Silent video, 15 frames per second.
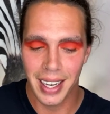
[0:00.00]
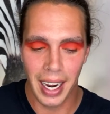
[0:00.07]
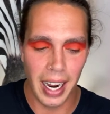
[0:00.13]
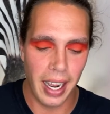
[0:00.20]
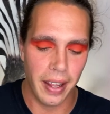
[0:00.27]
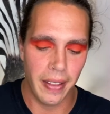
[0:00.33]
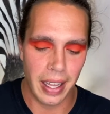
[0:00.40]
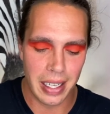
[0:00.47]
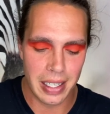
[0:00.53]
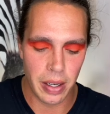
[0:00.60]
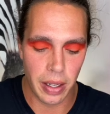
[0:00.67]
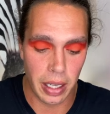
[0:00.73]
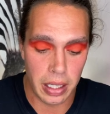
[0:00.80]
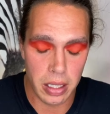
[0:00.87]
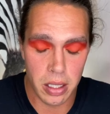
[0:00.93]
And that's how I
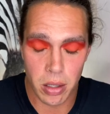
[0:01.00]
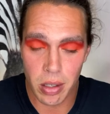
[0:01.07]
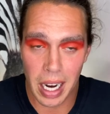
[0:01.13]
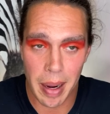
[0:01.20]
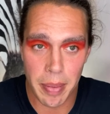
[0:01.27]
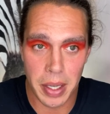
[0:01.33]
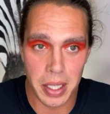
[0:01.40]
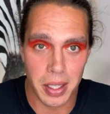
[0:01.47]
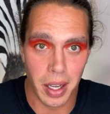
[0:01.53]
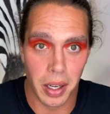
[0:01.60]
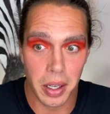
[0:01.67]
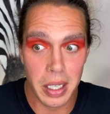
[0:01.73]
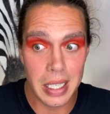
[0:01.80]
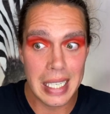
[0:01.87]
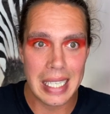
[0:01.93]
like to describe this look.
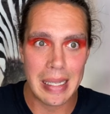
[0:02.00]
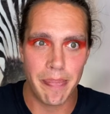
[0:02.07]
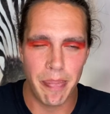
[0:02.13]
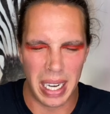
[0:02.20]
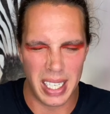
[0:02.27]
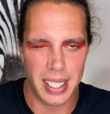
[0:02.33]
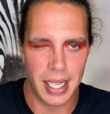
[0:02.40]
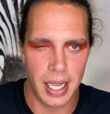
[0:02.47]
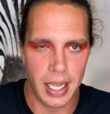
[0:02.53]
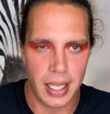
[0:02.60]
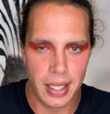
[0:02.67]
Spicy.